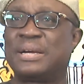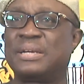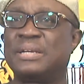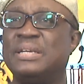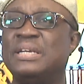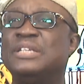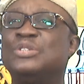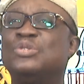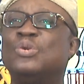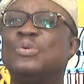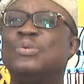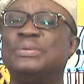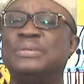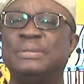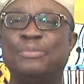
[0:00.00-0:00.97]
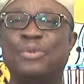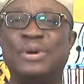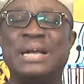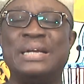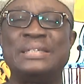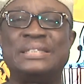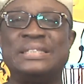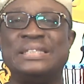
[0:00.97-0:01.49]
into
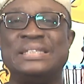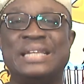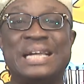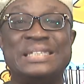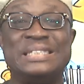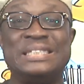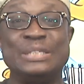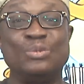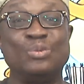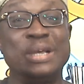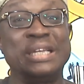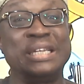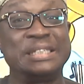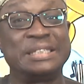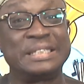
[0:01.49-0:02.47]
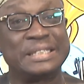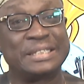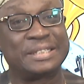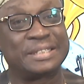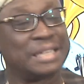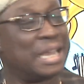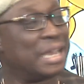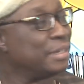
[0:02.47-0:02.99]
morality, that is the way it
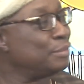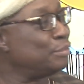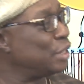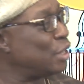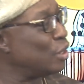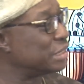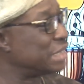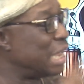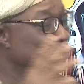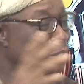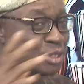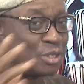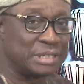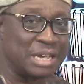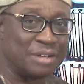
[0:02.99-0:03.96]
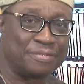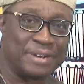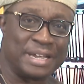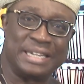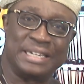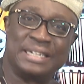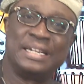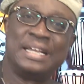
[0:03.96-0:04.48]
is. And because time is not our
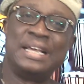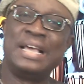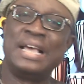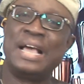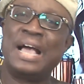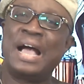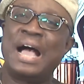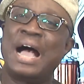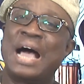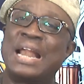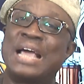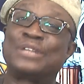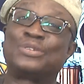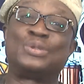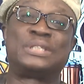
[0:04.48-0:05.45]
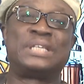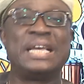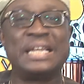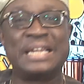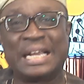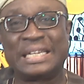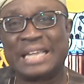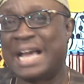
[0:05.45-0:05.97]
friend, I like to say
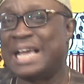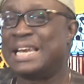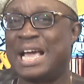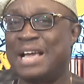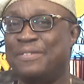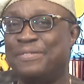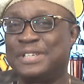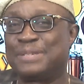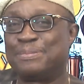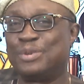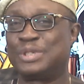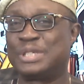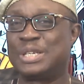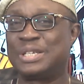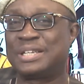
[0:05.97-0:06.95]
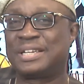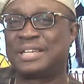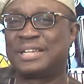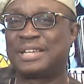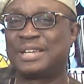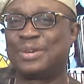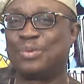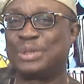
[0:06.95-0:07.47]
that high life is music
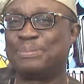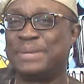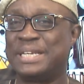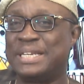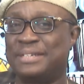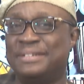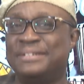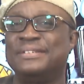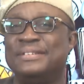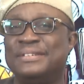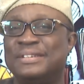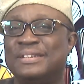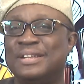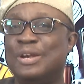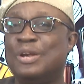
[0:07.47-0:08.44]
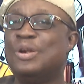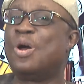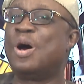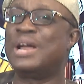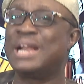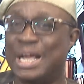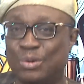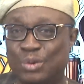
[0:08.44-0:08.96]
with meaning,
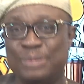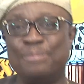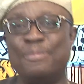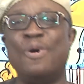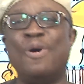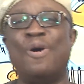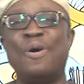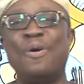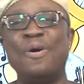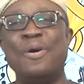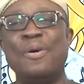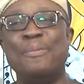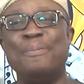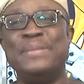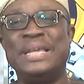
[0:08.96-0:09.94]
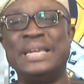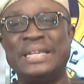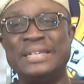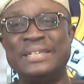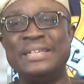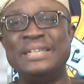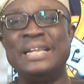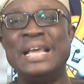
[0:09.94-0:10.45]
loaded with more
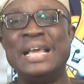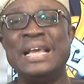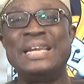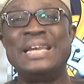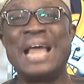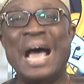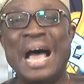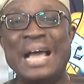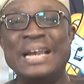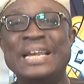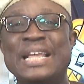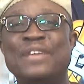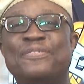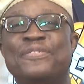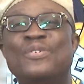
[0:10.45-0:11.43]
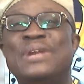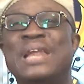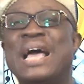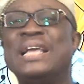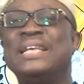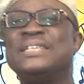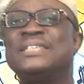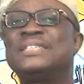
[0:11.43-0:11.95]
meaning than a few
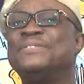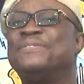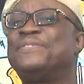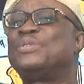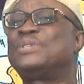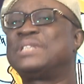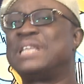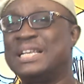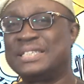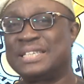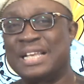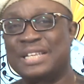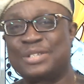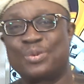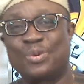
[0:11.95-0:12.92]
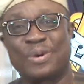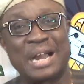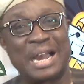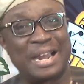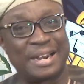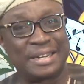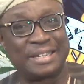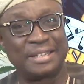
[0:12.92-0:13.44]
lines and few stanzas could
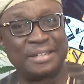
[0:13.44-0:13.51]
carry.